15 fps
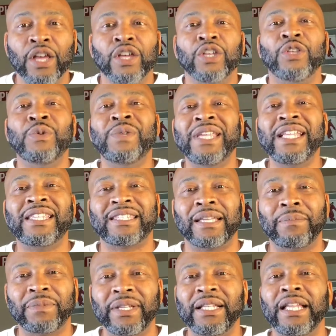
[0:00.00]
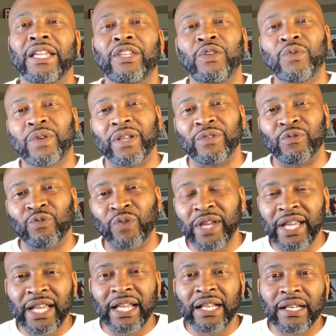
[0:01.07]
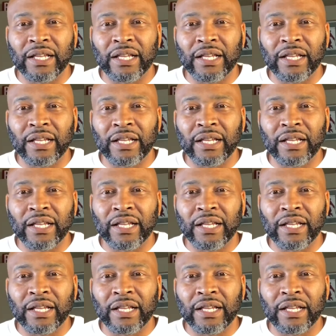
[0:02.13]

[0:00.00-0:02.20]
You need something that you can read,